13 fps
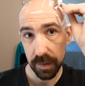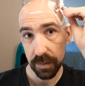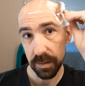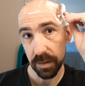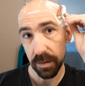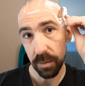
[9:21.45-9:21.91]

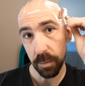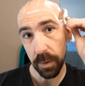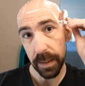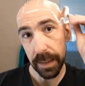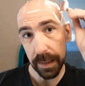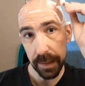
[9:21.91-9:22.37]
So the
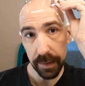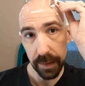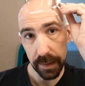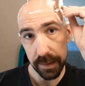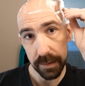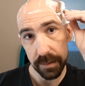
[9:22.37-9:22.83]
way
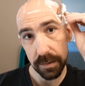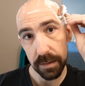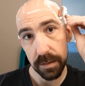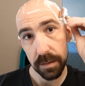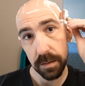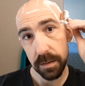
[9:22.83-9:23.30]
that
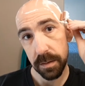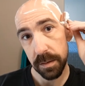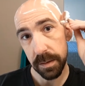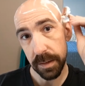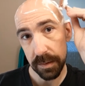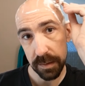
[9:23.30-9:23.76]

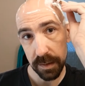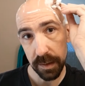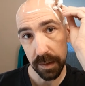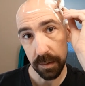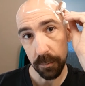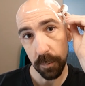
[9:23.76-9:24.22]
this
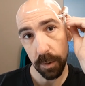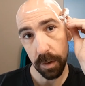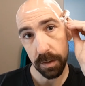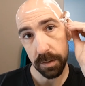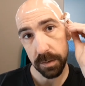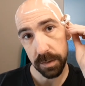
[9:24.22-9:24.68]
thing
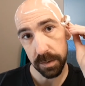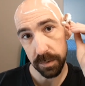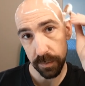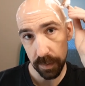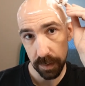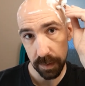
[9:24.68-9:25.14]
works
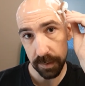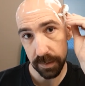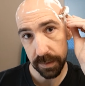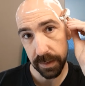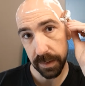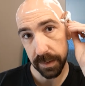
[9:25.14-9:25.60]
as far
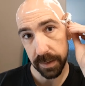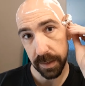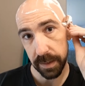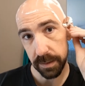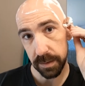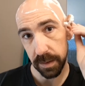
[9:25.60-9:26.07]
as getting
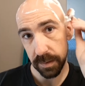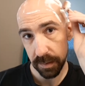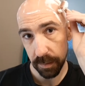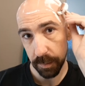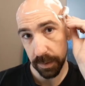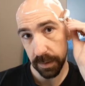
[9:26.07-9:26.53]
that
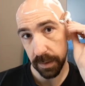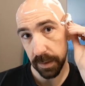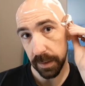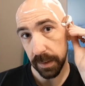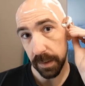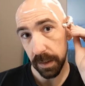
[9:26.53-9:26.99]

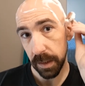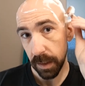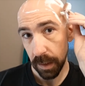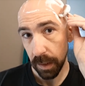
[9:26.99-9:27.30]
adjustability